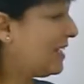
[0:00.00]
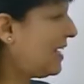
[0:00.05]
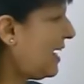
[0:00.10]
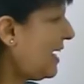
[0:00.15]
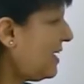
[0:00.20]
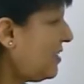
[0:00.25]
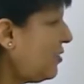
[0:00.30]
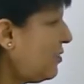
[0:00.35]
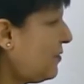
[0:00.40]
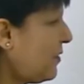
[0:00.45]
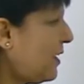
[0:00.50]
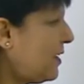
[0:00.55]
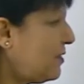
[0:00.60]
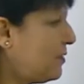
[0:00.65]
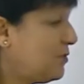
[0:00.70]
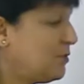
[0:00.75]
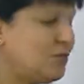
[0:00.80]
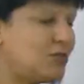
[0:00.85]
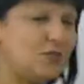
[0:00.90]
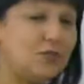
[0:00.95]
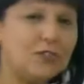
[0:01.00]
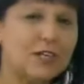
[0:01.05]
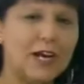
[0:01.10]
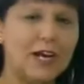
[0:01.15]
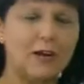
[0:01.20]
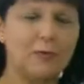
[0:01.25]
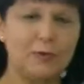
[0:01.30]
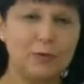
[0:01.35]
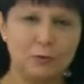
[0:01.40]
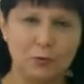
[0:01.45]
and you've understood
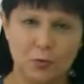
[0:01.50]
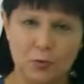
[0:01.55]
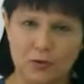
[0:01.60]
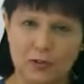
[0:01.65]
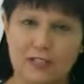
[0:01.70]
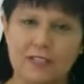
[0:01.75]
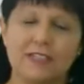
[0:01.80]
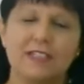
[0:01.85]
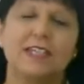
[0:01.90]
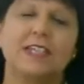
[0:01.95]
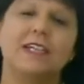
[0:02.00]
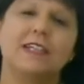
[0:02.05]
how it works,